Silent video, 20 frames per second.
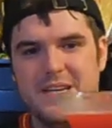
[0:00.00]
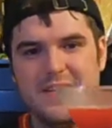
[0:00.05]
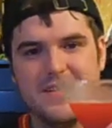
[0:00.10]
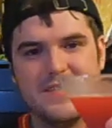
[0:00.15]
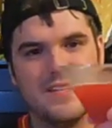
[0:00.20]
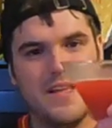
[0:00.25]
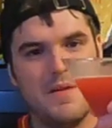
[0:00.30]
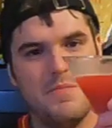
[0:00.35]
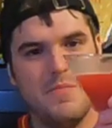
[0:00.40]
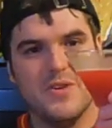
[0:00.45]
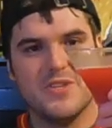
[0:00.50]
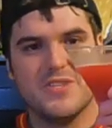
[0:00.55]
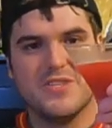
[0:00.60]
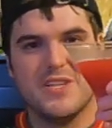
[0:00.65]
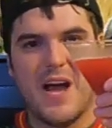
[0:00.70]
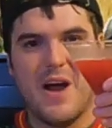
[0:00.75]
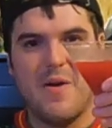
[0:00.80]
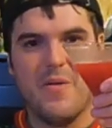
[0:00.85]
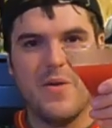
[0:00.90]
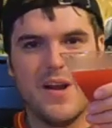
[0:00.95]
it's a lot more
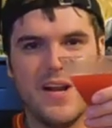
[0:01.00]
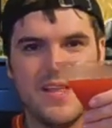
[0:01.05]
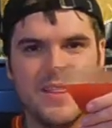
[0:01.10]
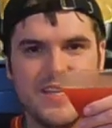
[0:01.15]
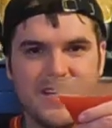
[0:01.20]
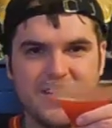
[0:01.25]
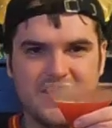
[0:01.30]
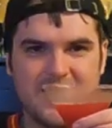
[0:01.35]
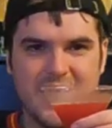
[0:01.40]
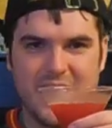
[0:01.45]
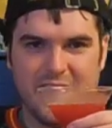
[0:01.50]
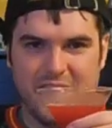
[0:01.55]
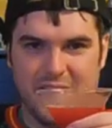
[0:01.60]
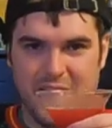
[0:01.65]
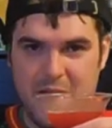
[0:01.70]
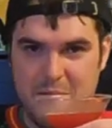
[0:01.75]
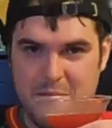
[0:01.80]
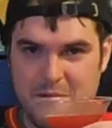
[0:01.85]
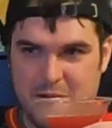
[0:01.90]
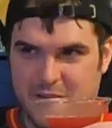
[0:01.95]
sour, and I think it's that
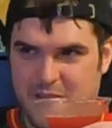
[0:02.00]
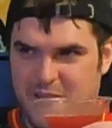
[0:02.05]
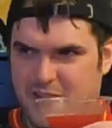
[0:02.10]
lemon.